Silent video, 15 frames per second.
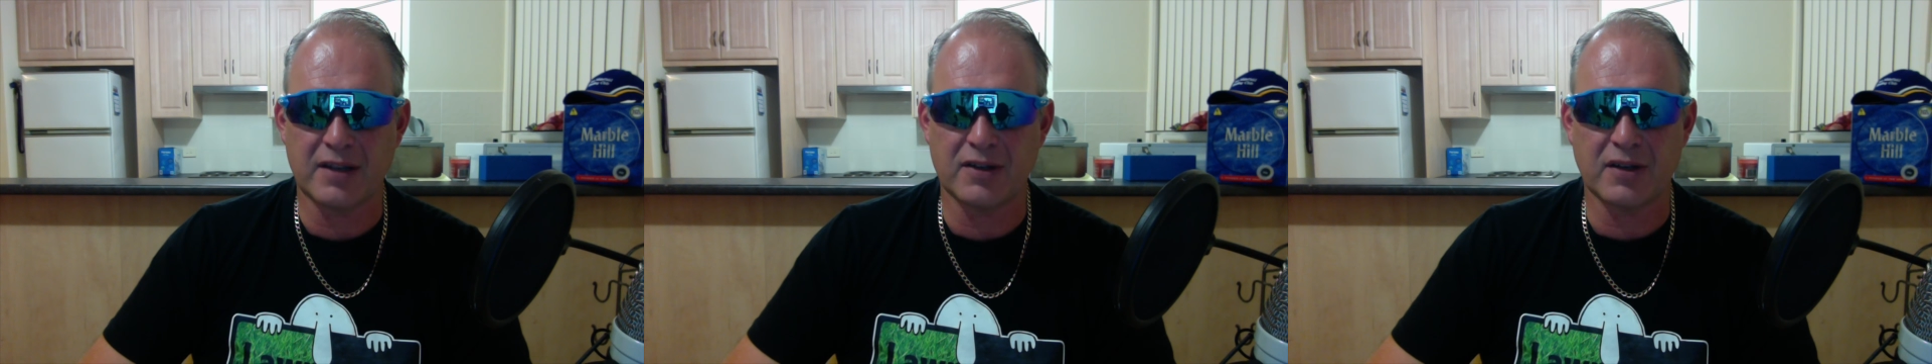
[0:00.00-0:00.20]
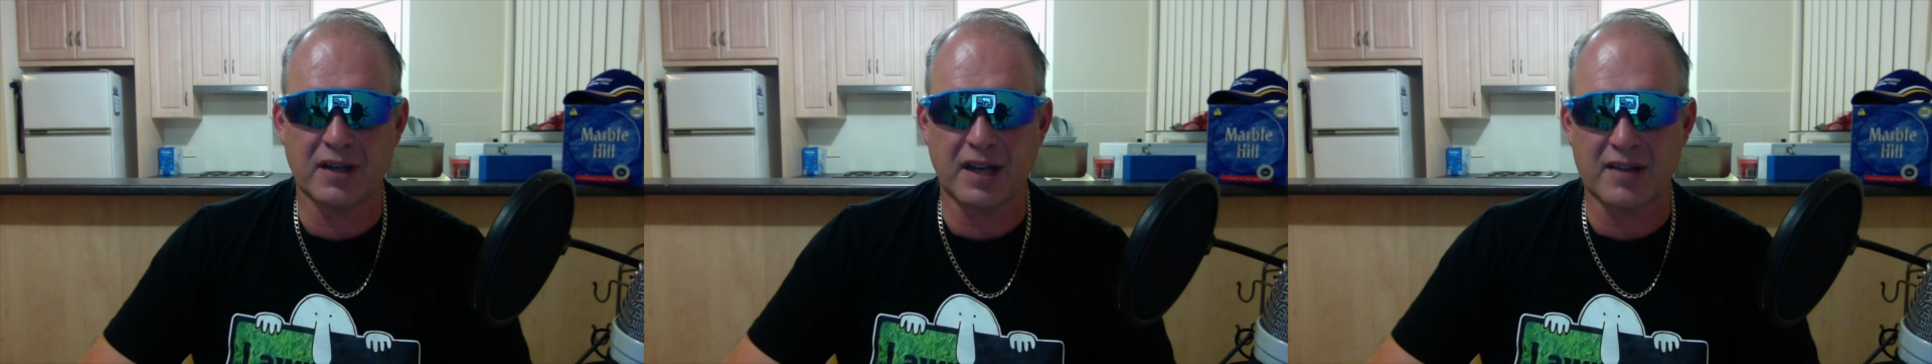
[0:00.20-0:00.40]
you've
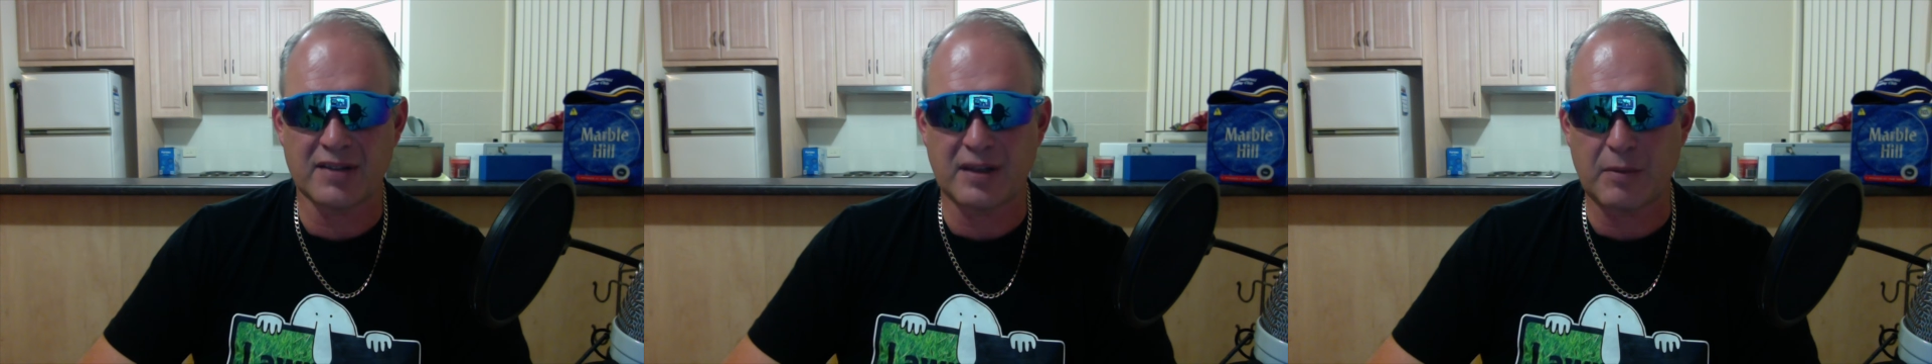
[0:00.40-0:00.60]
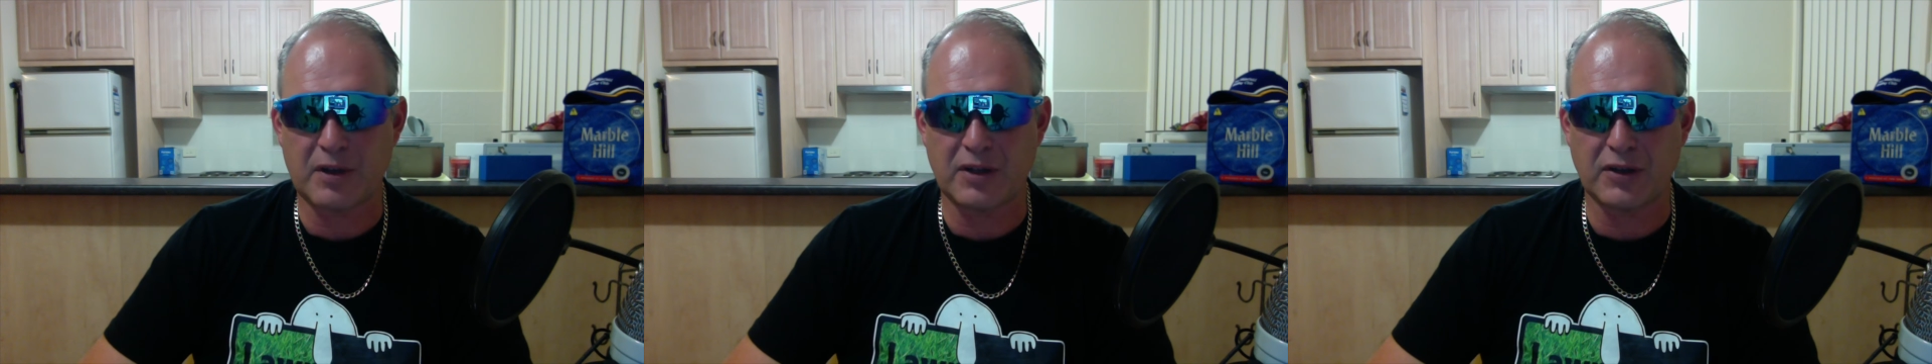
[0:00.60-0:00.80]
got to get
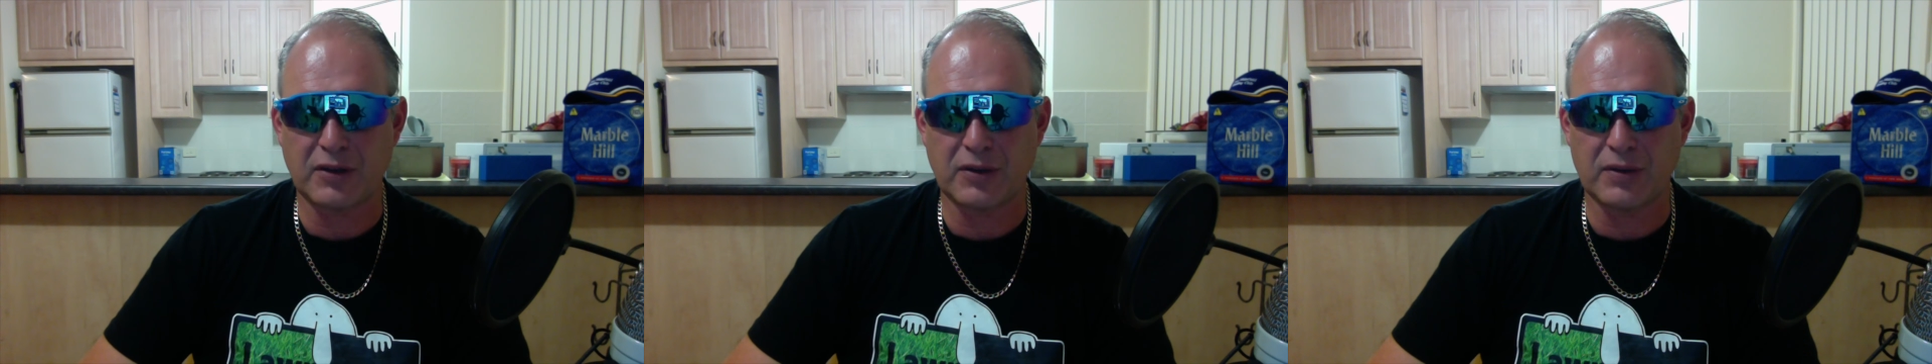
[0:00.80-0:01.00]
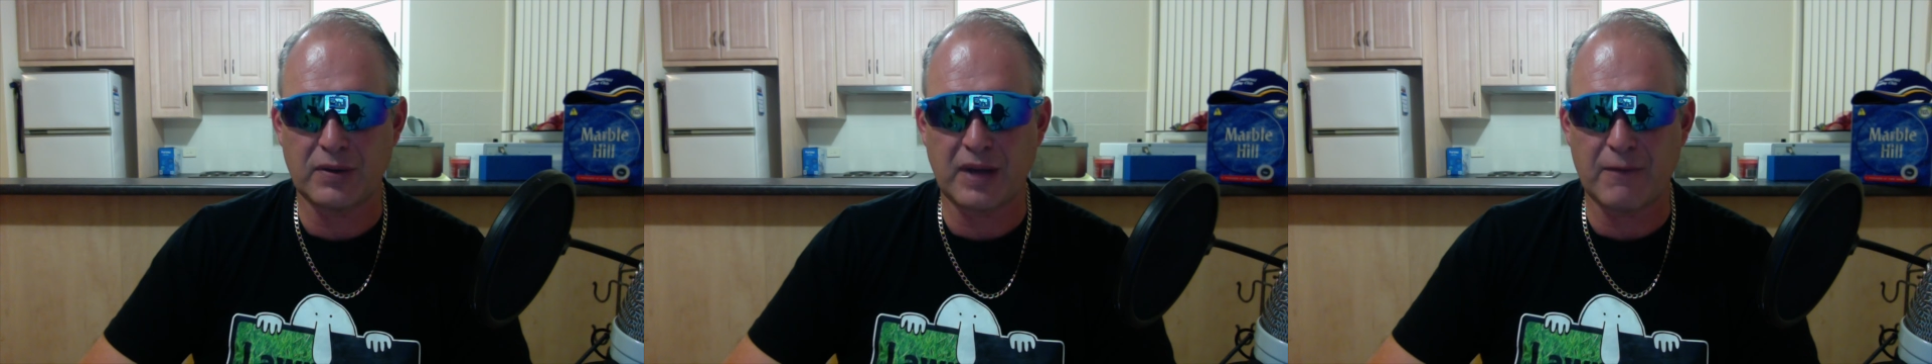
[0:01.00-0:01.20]
someone to
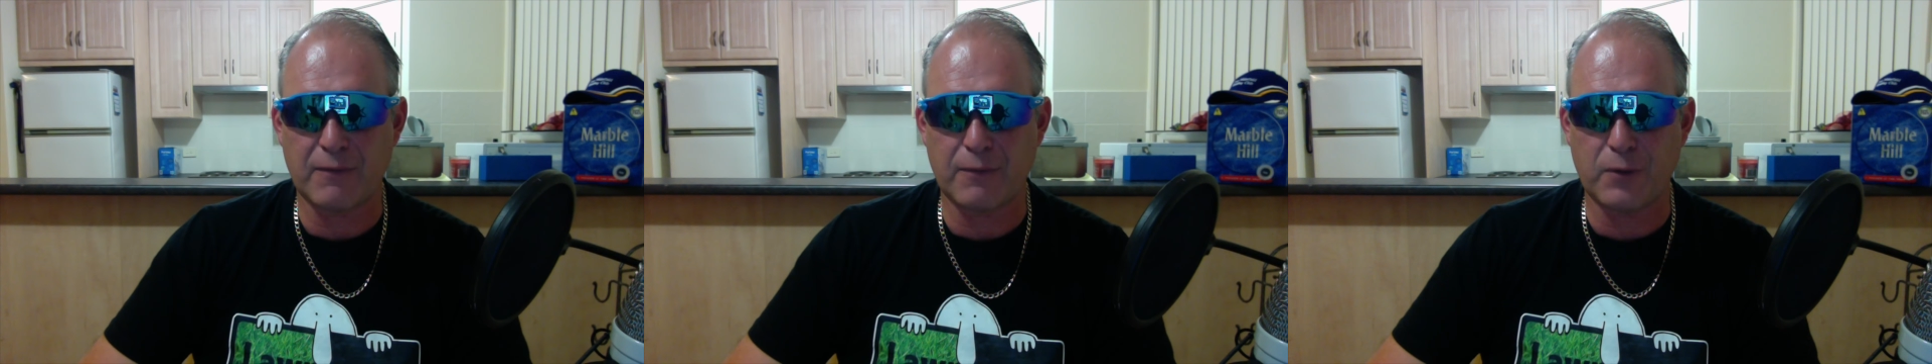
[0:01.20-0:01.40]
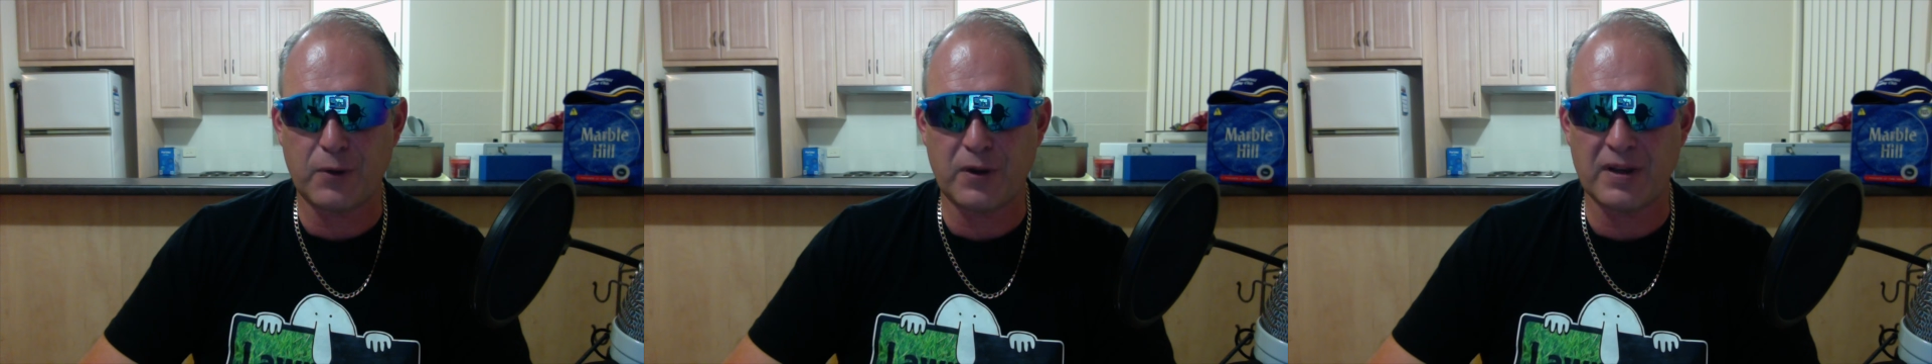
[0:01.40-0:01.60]
do that
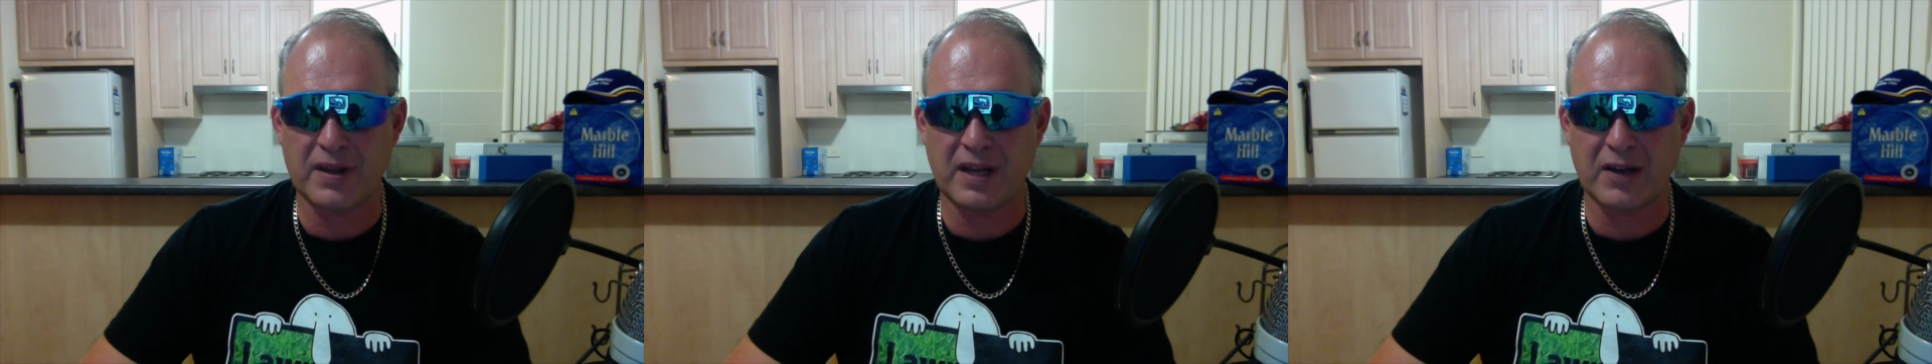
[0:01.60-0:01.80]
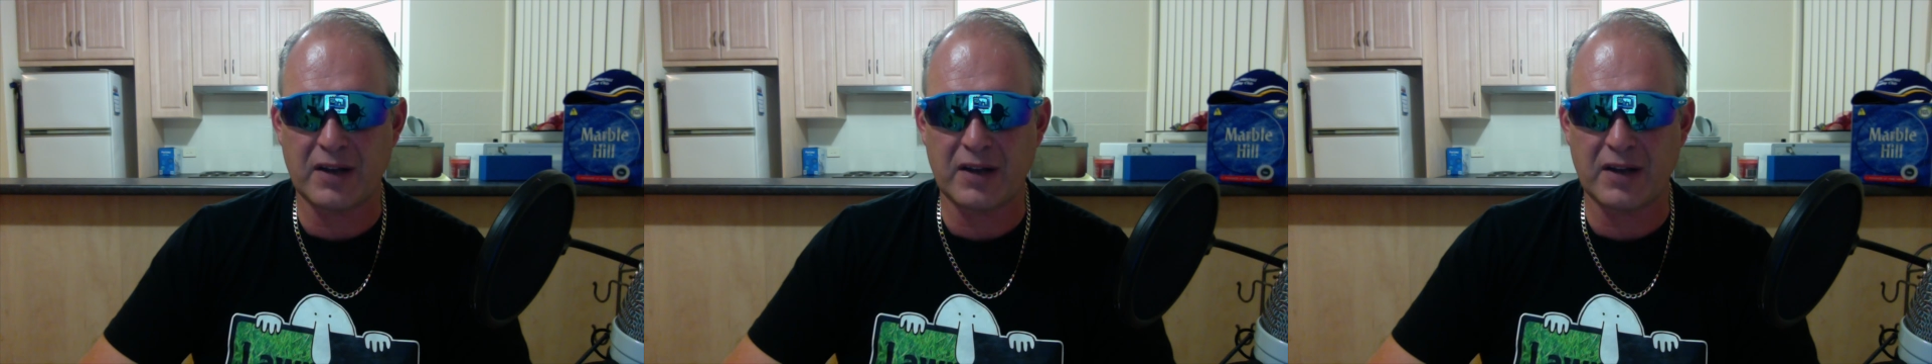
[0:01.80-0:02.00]
for you, and
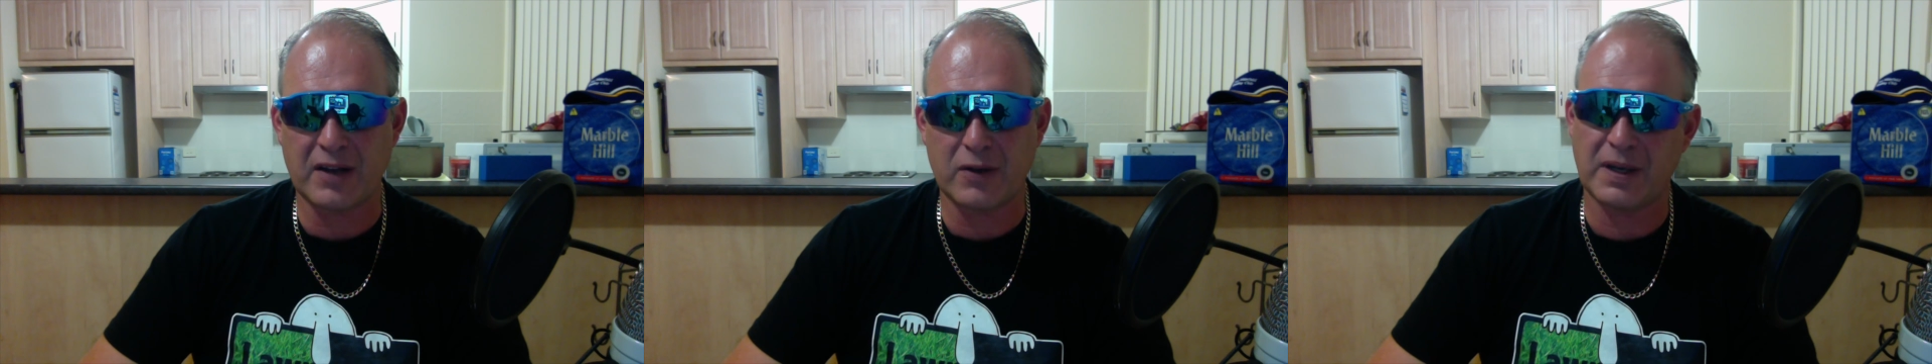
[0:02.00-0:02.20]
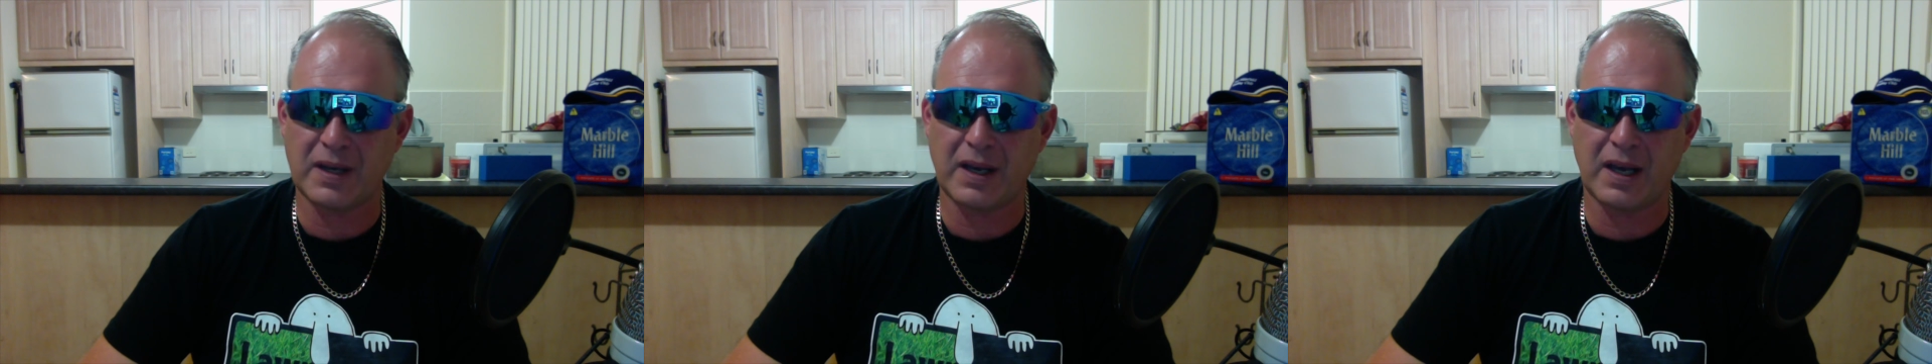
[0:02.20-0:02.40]
that could
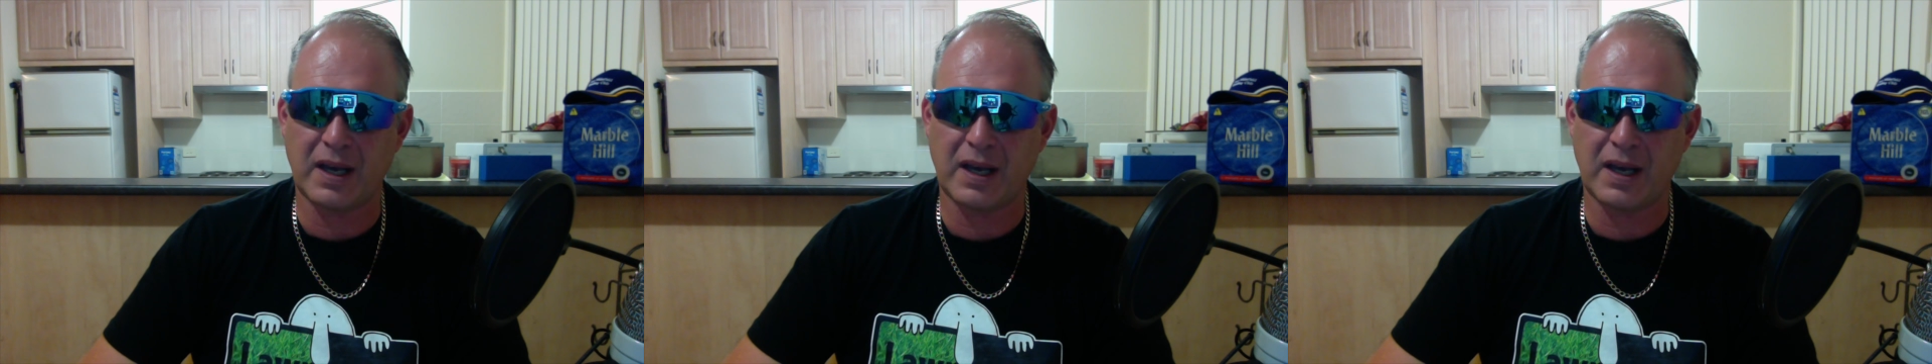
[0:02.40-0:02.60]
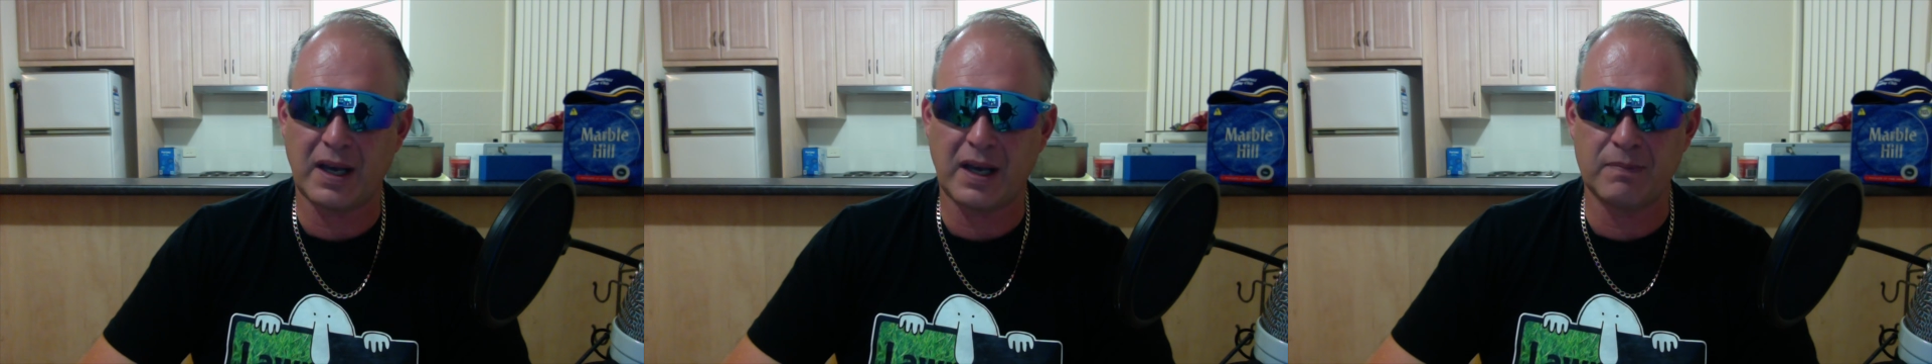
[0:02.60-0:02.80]
be
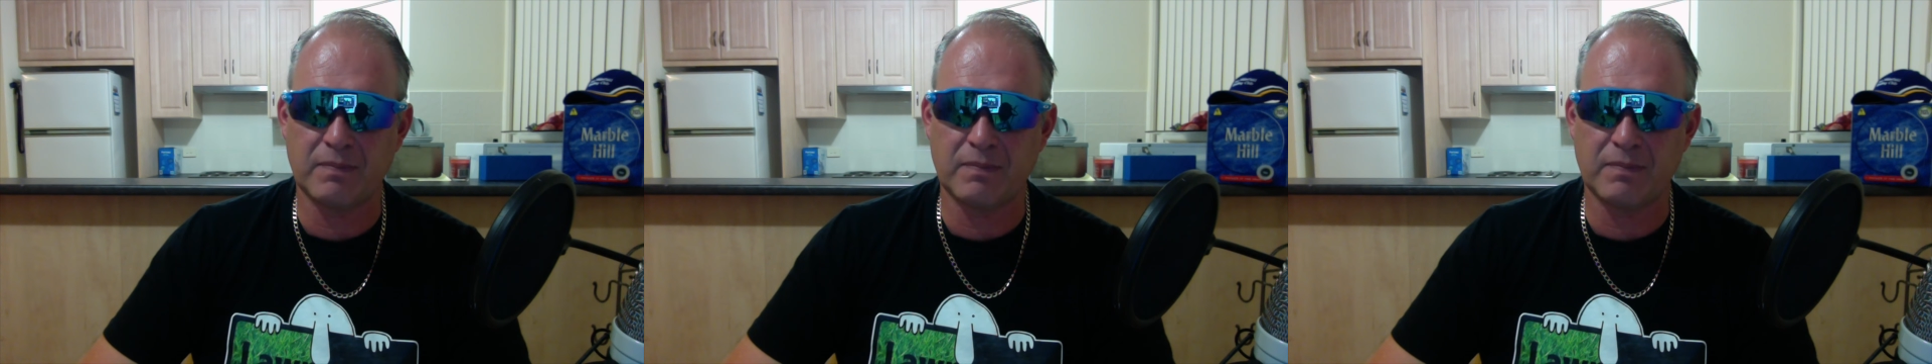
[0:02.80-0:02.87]
a